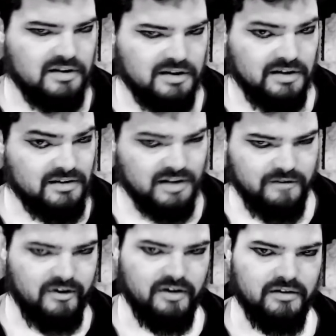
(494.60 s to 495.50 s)
It's a lot
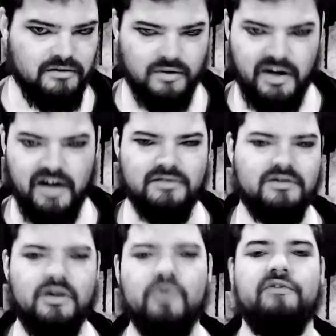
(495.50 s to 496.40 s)
of fun. Who cares?
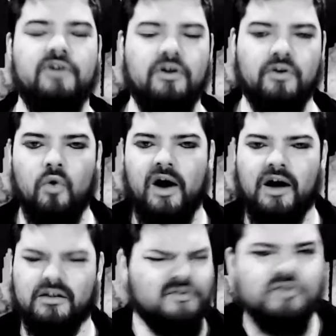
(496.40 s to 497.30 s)
Go default. Go
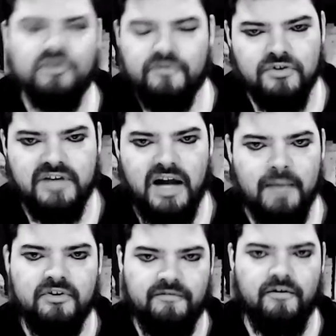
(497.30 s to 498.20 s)
wild. If this is your first time
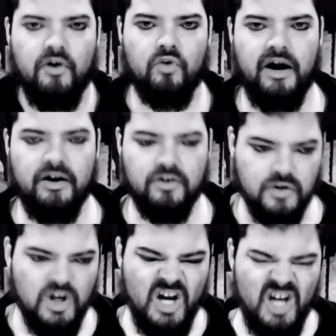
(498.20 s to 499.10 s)
to default
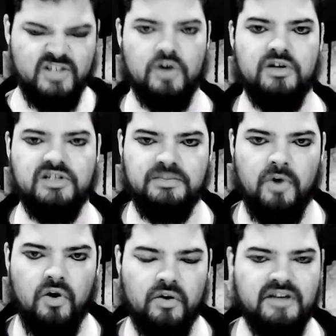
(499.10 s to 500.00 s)
chronicle, starting
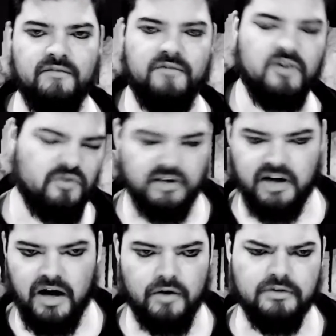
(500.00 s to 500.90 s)
small and getting the feel for the
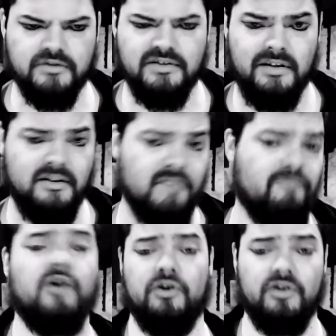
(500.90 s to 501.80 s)
characters is a
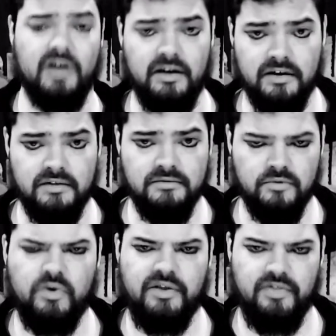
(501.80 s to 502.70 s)
very good idea.
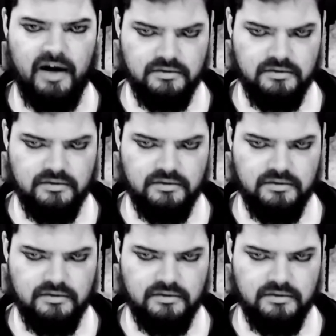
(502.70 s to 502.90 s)
Read that.